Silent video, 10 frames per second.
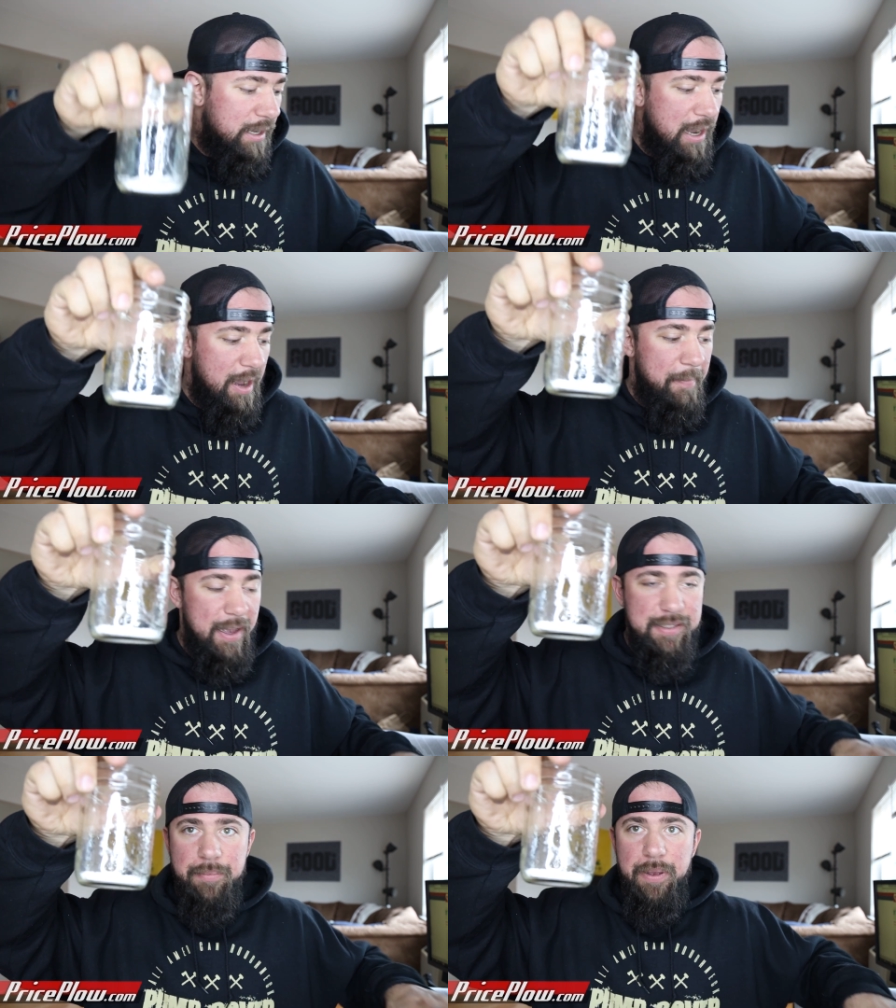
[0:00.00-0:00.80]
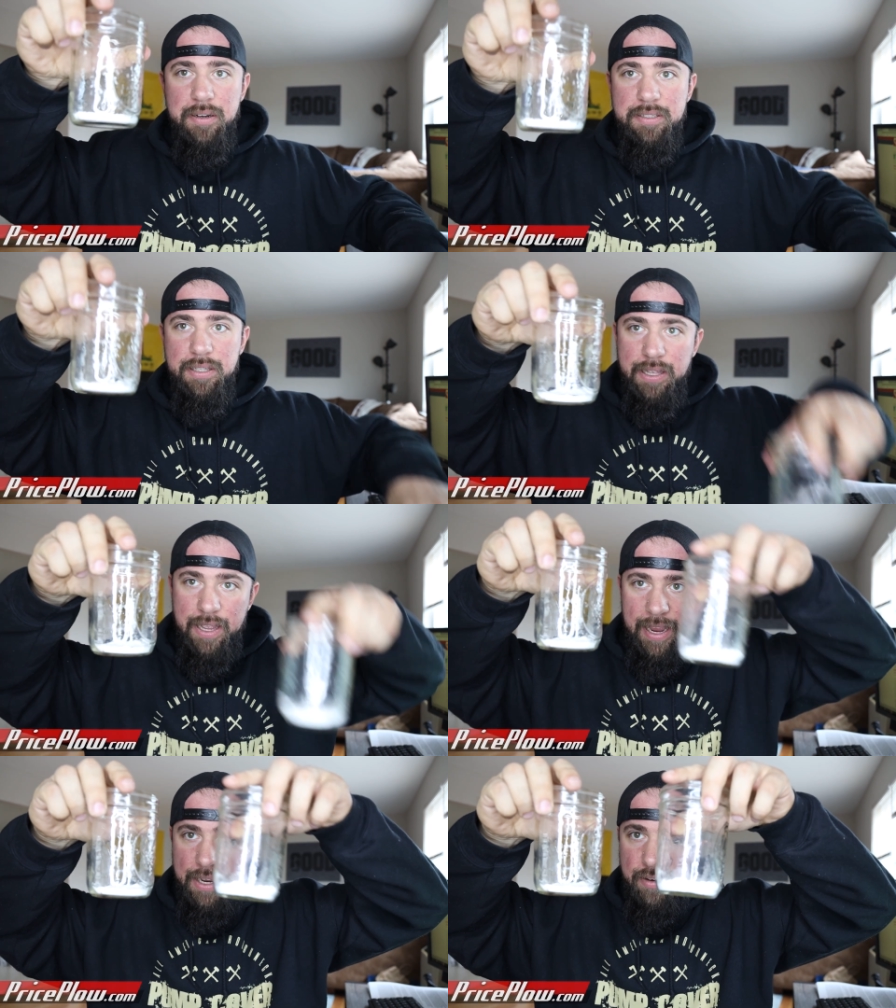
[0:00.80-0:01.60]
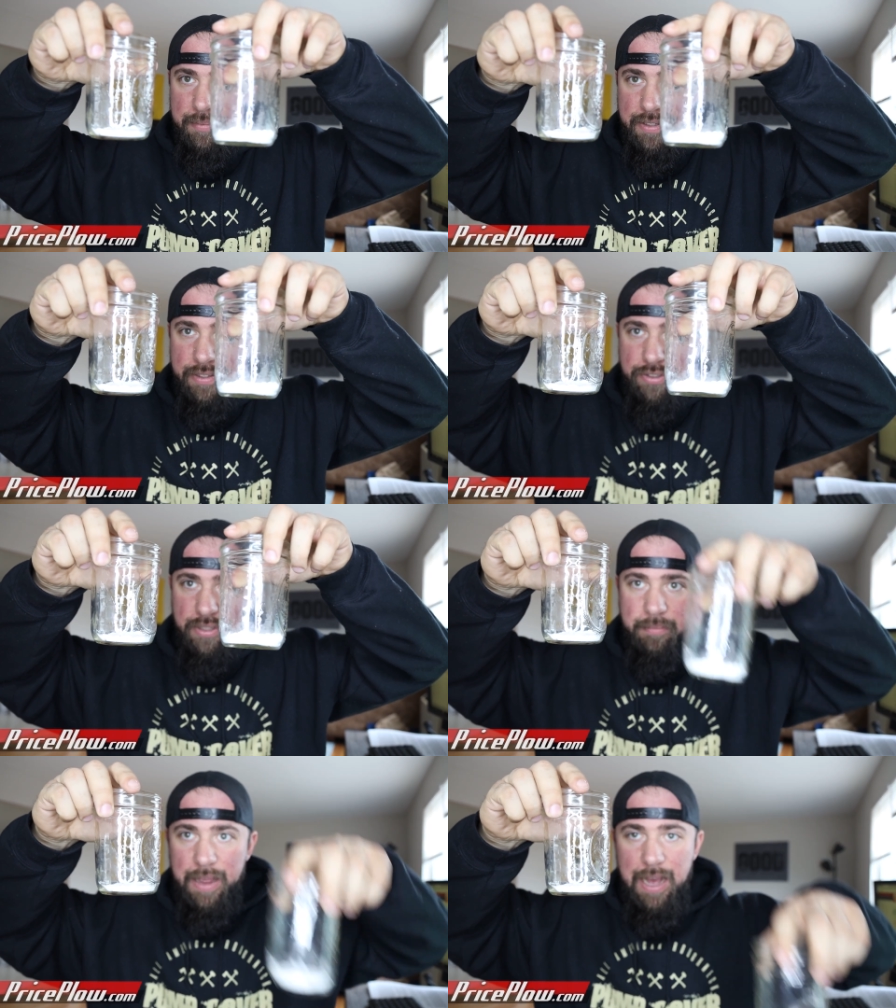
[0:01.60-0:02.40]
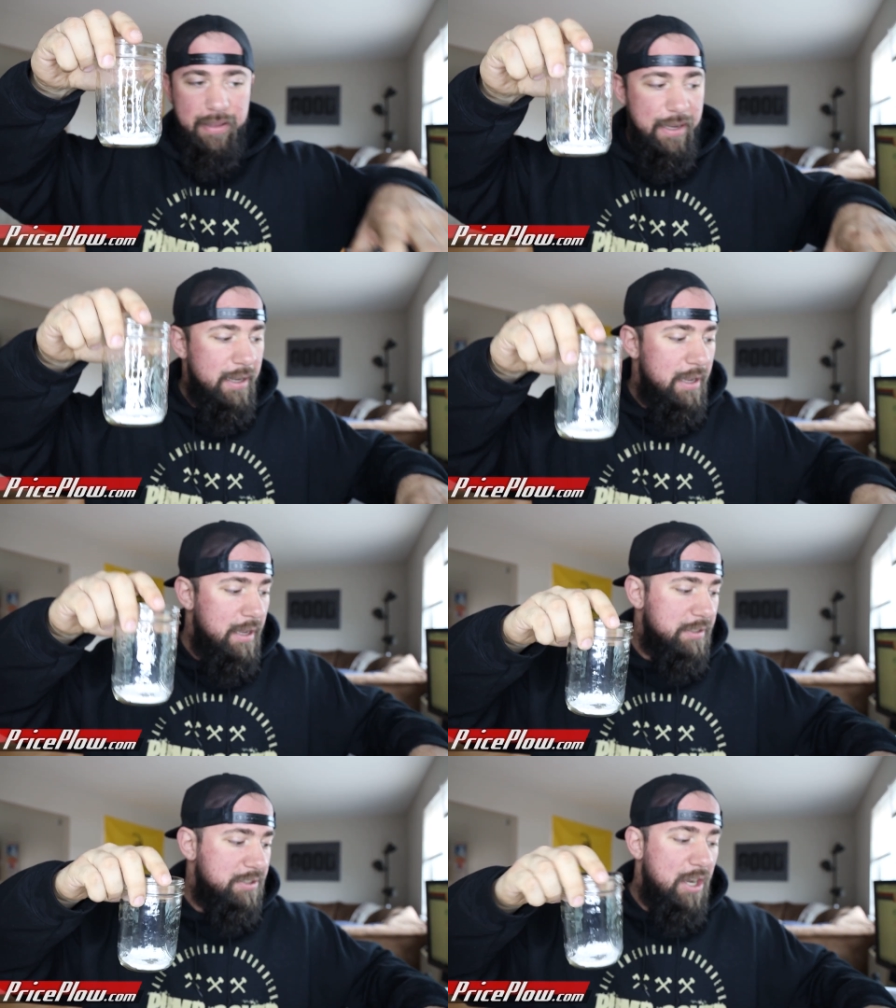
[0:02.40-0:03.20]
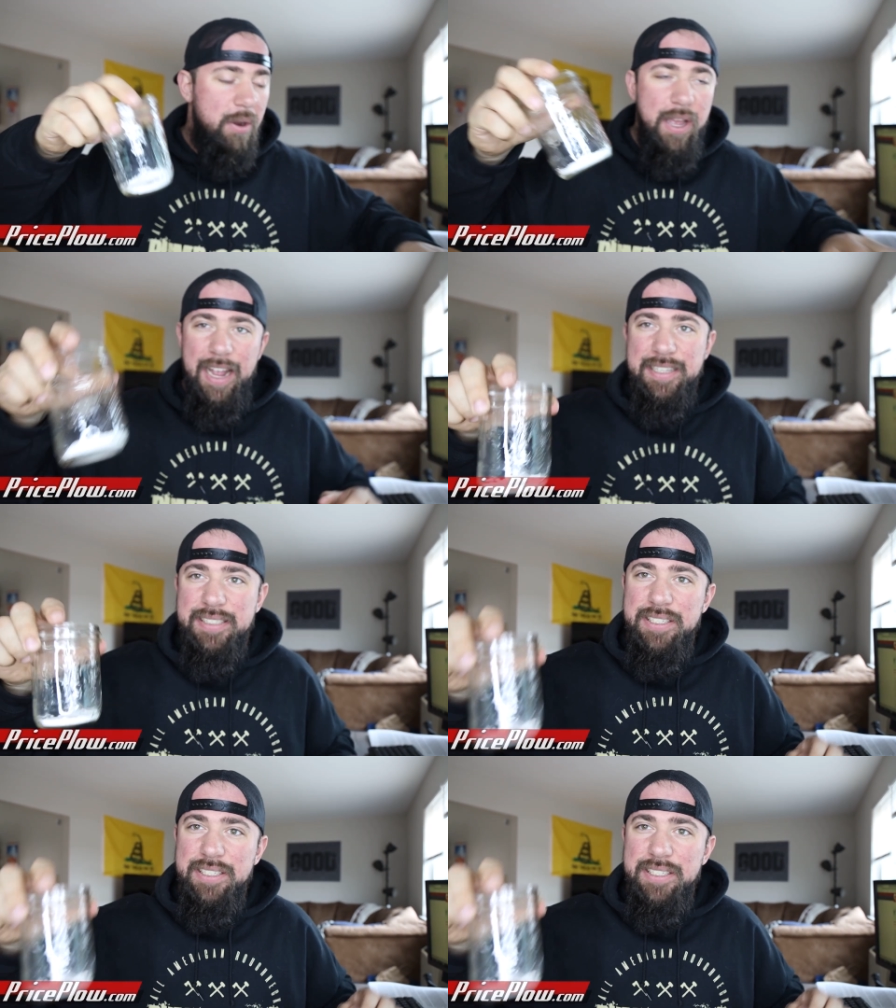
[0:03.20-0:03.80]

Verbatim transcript: um, as compared to the eight grams of citrulline malate. So it's